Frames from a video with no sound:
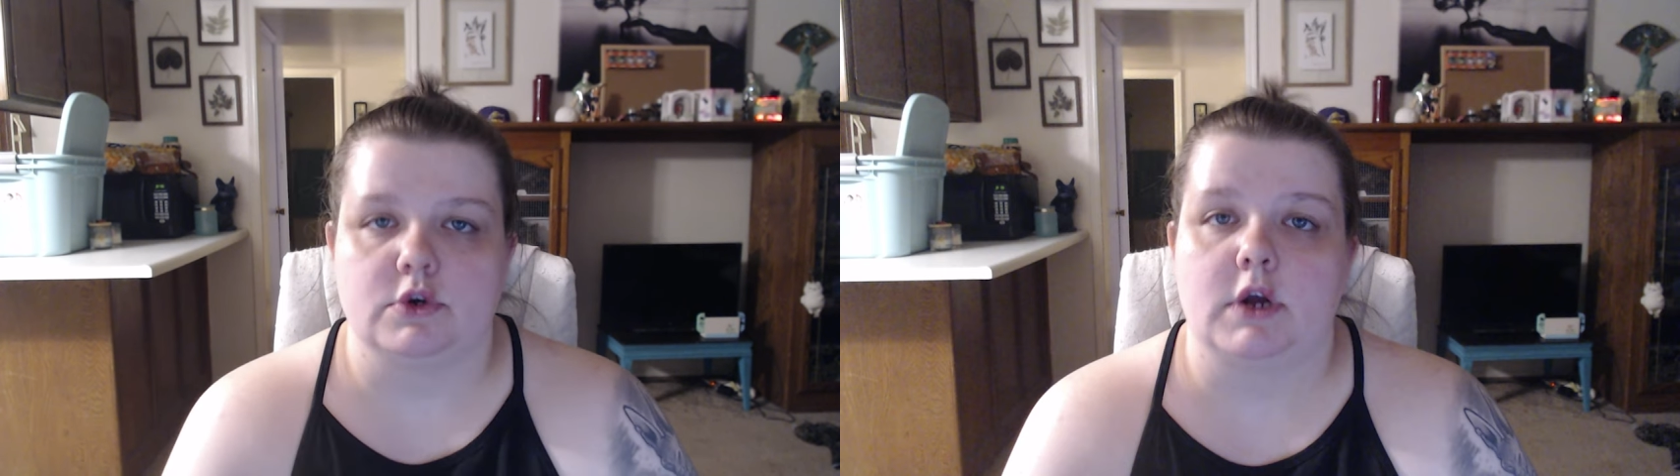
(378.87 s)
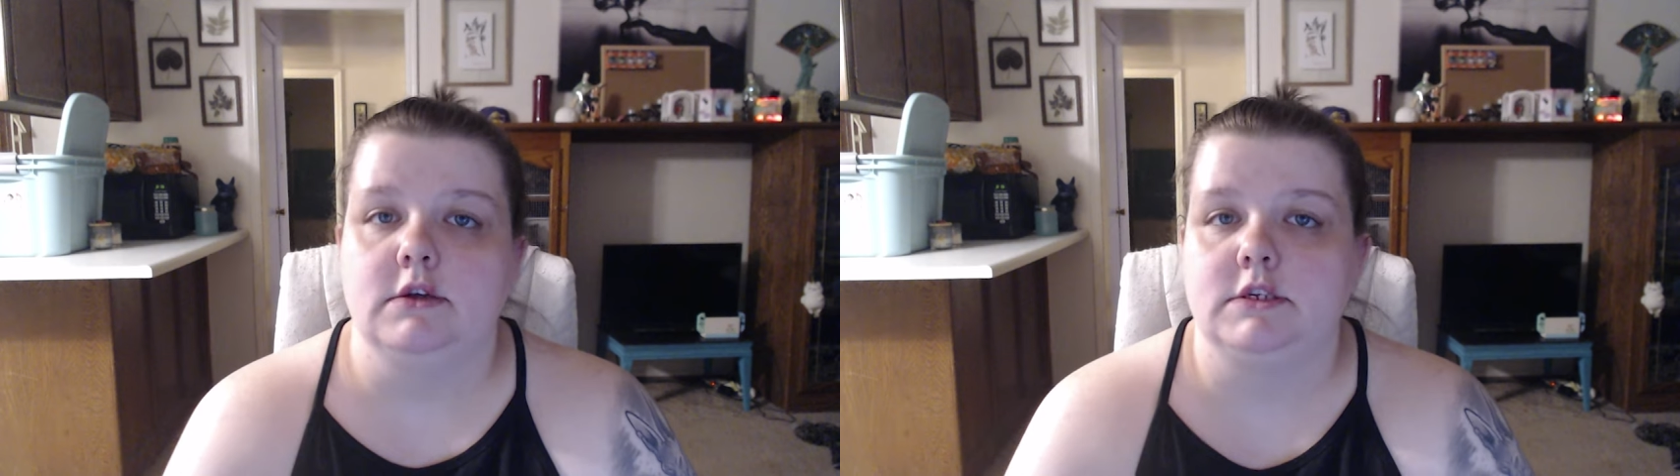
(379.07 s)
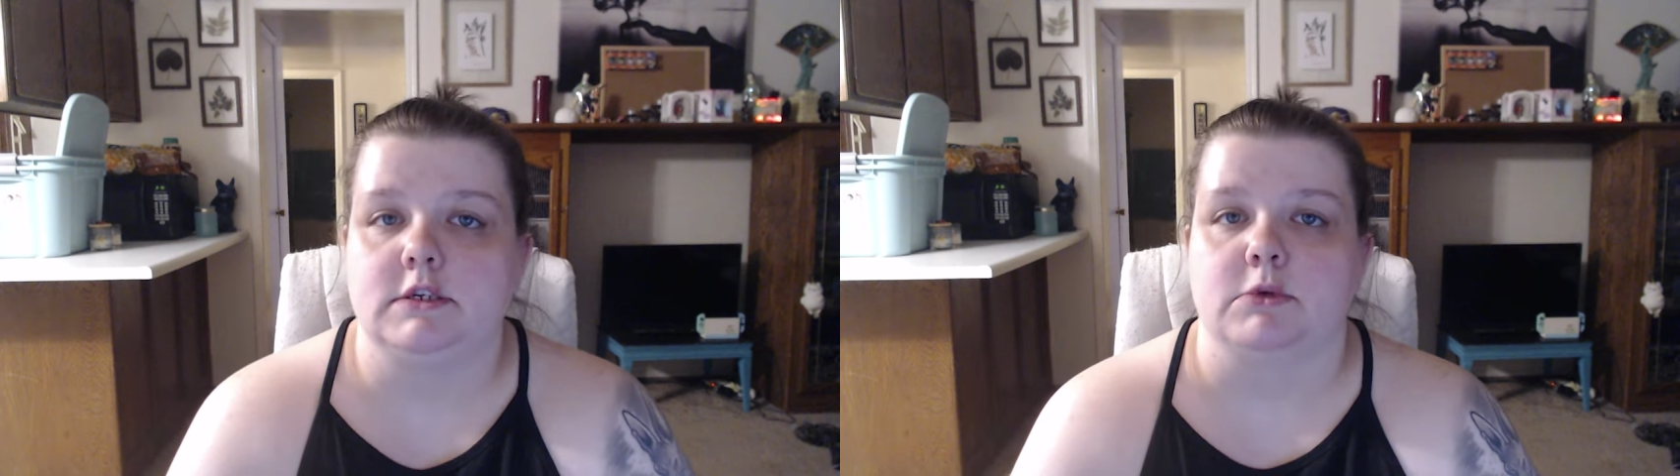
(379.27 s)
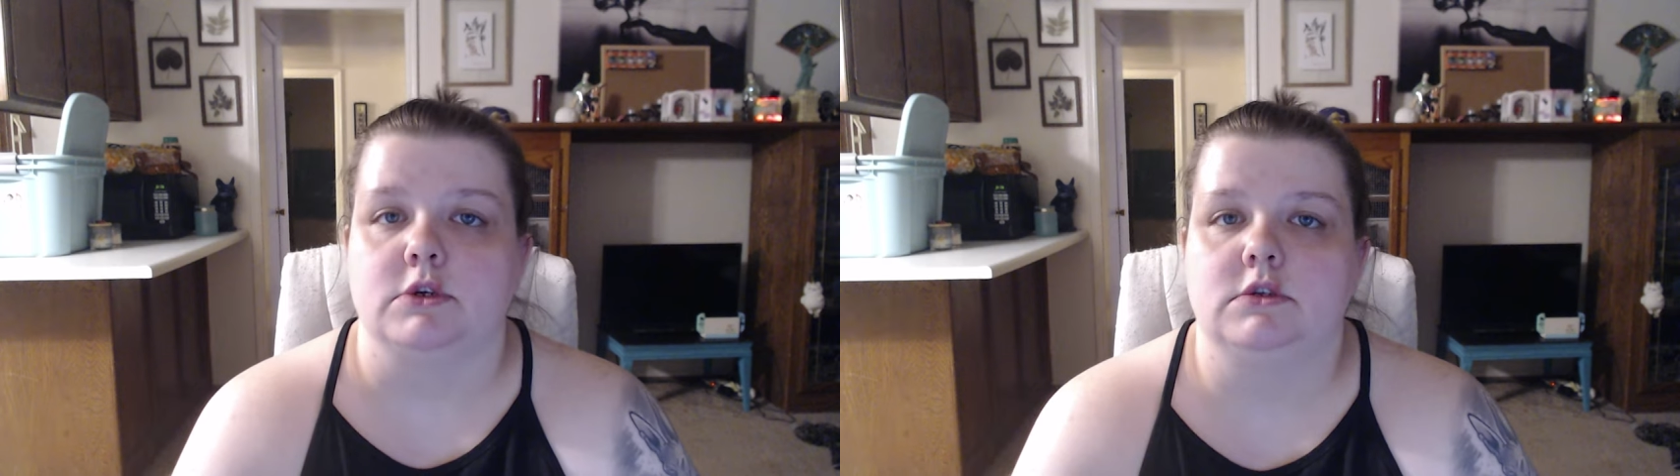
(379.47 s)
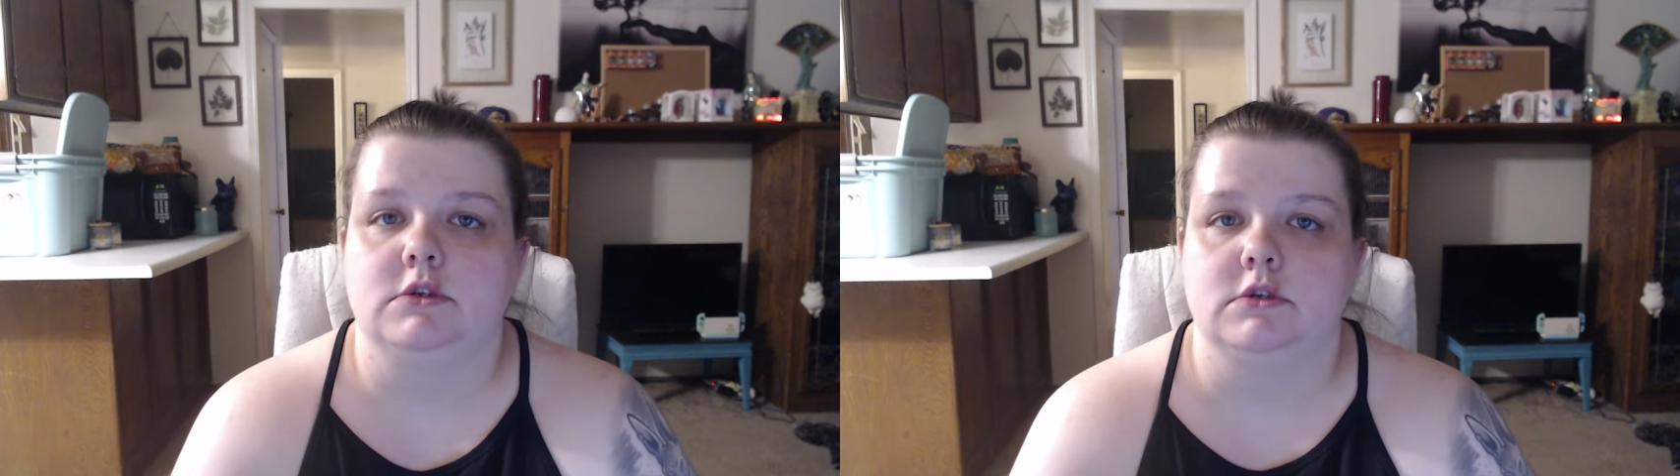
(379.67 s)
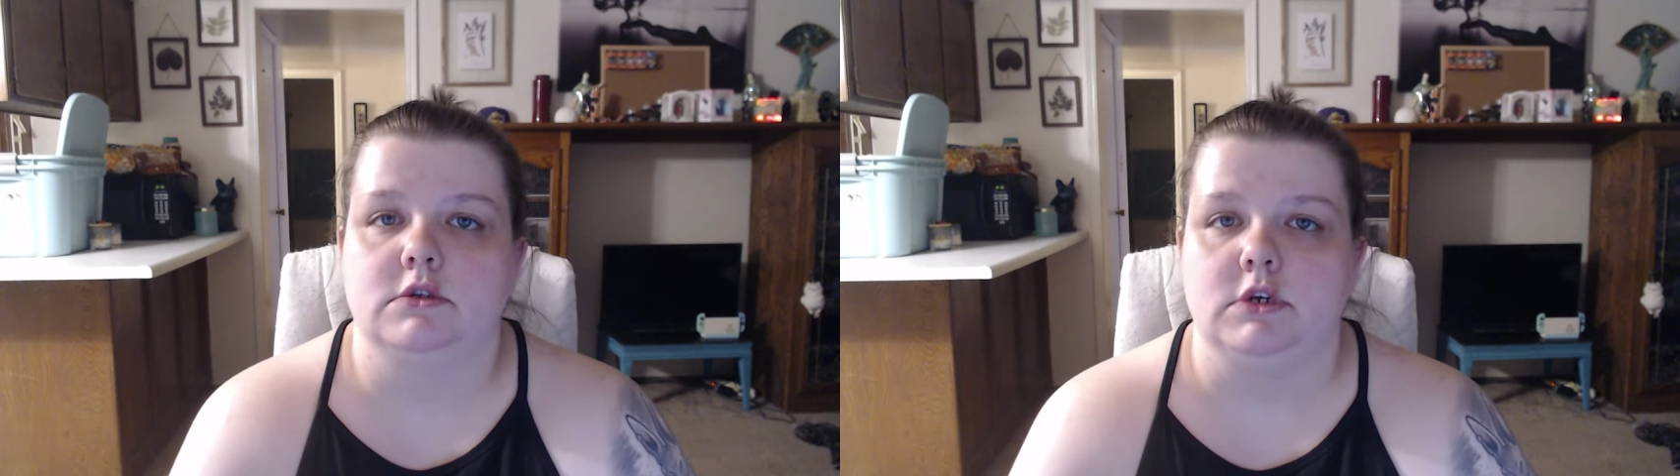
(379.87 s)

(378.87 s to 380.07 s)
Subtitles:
your customers,